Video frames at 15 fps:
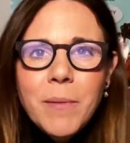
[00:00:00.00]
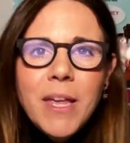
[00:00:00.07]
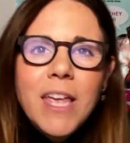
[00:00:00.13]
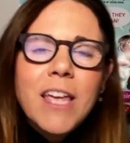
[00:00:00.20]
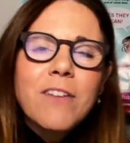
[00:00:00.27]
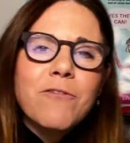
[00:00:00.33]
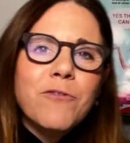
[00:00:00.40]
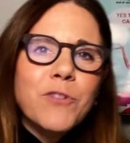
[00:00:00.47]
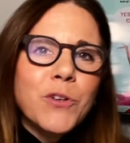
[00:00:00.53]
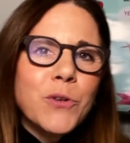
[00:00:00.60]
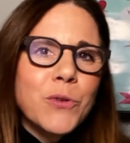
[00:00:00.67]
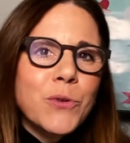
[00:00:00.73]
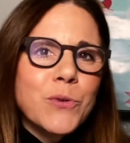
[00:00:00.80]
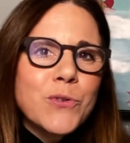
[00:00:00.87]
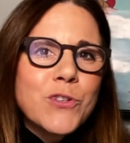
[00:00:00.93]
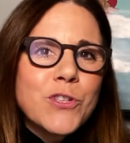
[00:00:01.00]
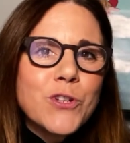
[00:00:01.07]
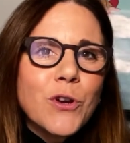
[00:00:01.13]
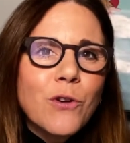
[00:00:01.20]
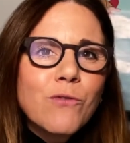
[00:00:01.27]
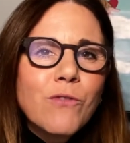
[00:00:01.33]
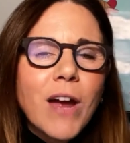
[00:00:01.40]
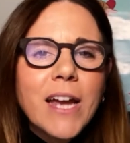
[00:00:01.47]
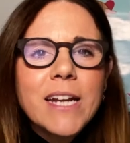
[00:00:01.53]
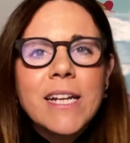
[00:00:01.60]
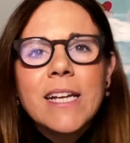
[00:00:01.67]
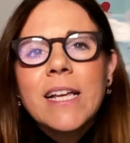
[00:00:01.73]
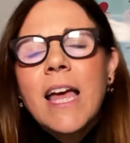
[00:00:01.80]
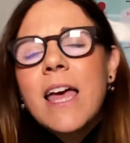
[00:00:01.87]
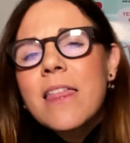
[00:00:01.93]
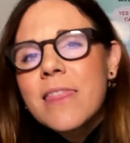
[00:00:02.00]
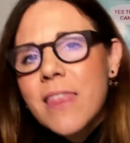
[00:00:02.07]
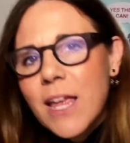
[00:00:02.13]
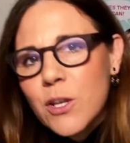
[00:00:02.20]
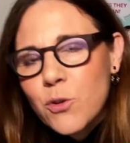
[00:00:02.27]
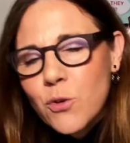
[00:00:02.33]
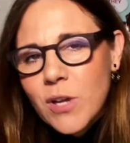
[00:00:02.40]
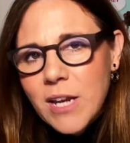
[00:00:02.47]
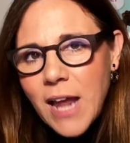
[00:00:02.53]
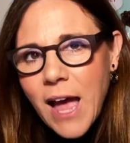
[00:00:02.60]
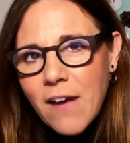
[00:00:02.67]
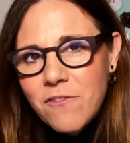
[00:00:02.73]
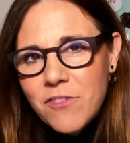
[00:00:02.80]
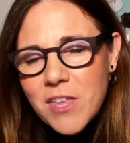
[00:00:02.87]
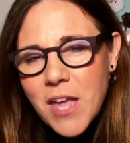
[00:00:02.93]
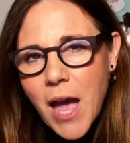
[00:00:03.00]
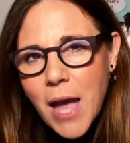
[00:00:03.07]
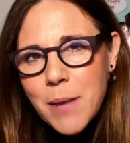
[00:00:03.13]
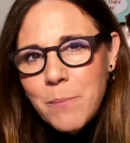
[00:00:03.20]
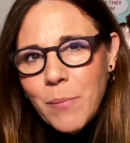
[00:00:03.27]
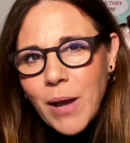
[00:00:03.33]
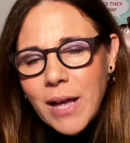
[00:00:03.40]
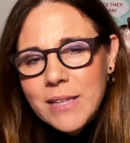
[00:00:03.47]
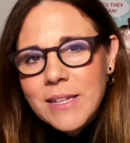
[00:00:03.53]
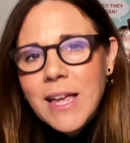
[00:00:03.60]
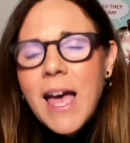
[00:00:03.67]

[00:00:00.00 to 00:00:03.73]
If you do your writing, then you can have the iPad.